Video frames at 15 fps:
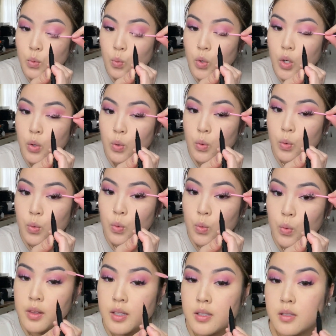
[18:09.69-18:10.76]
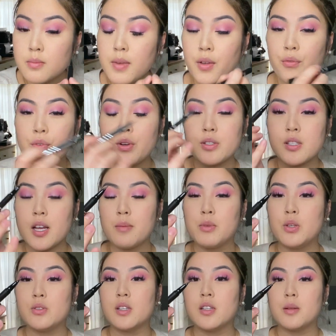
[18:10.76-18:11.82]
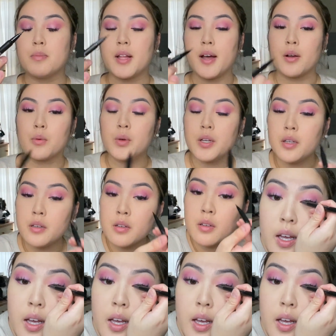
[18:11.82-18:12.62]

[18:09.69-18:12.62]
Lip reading: Whoa, this is my first time using the black one